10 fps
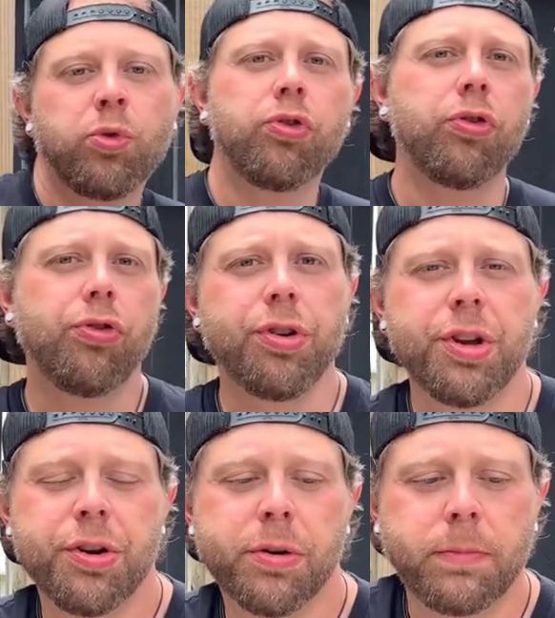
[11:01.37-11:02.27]
So the trick
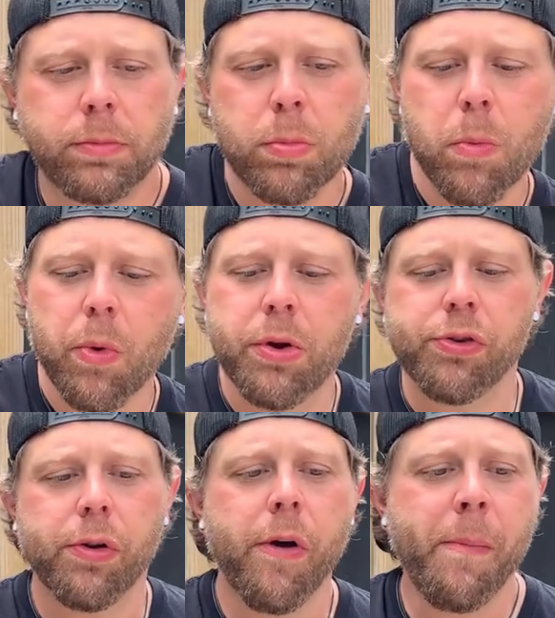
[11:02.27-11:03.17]
here
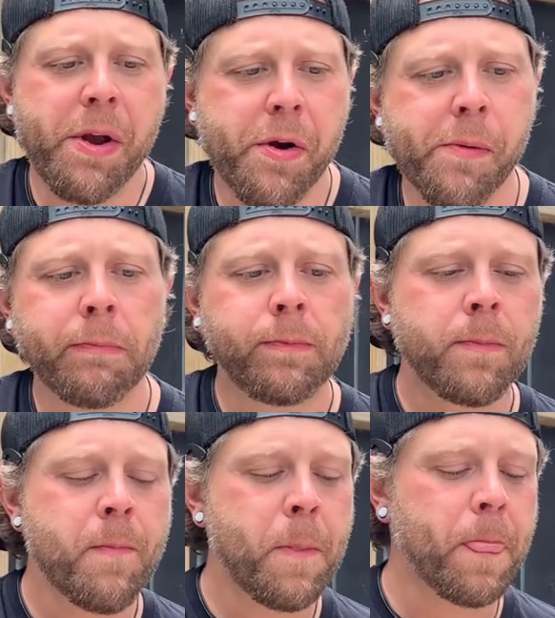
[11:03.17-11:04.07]
is you come here
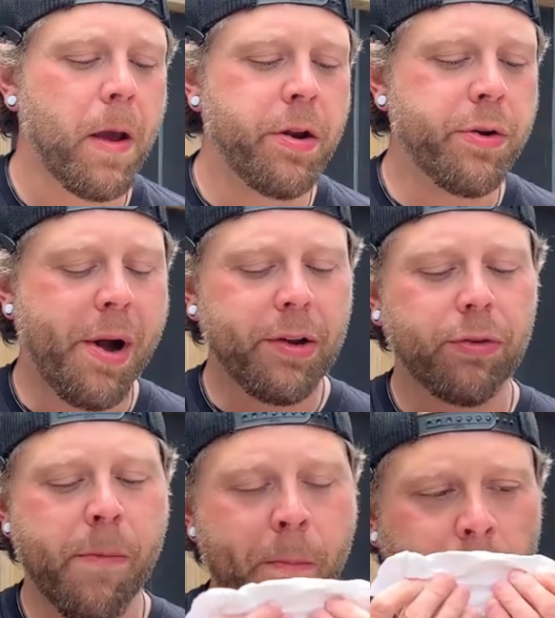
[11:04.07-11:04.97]
and you
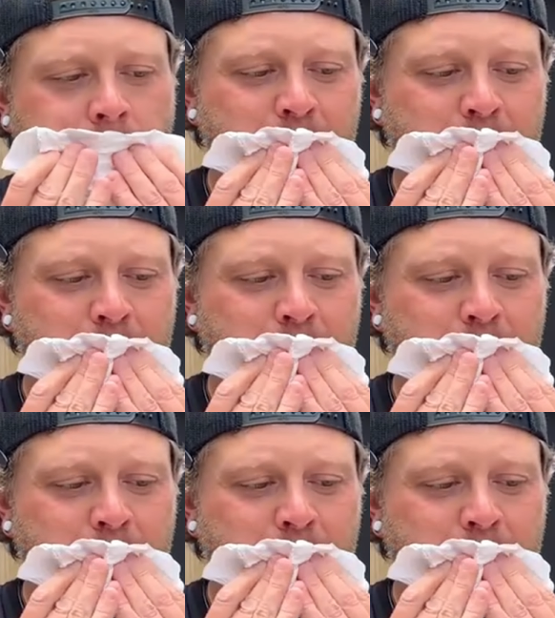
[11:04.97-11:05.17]
ask them,